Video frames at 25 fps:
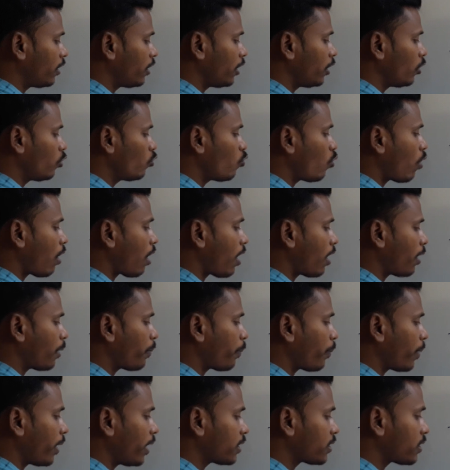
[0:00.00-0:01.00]
t2 are
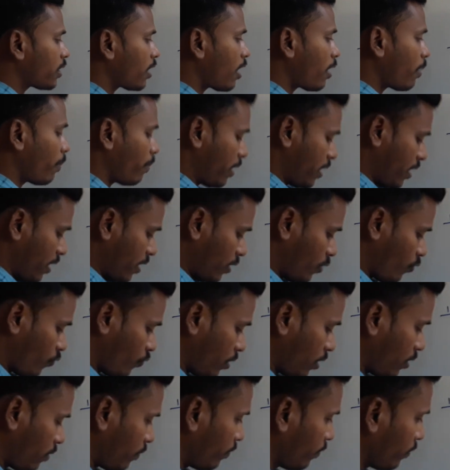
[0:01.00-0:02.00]
plus or minus
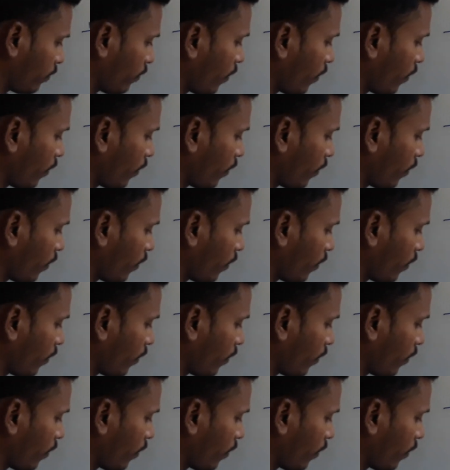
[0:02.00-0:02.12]
1